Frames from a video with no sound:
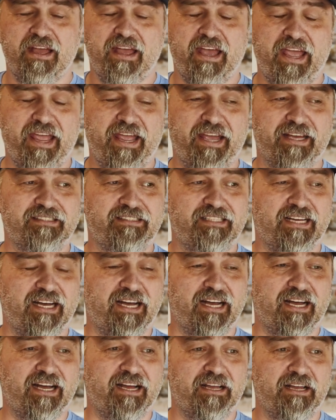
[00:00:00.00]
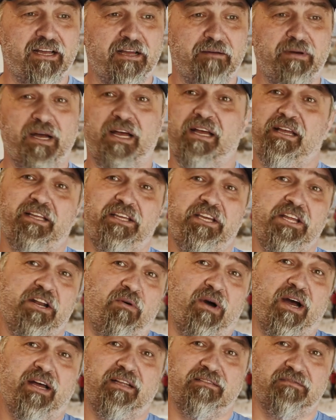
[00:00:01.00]
And, but you know
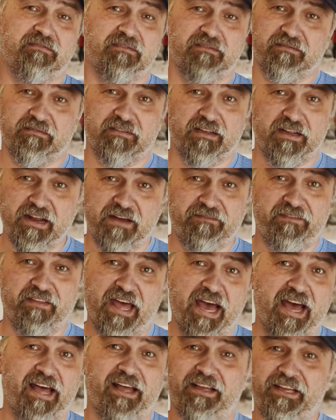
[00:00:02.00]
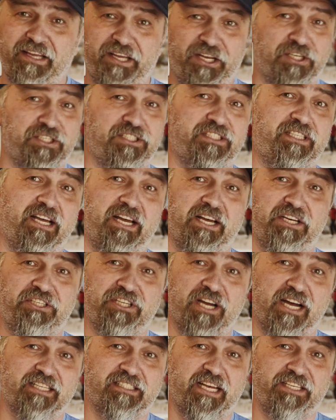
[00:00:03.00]
what? Enough of that. Here's the
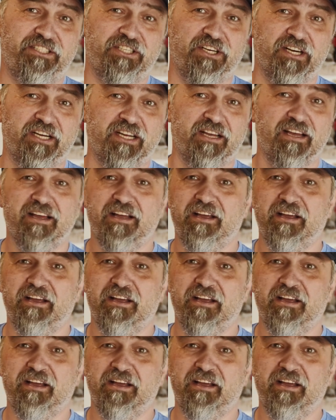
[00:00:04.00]
shots I took.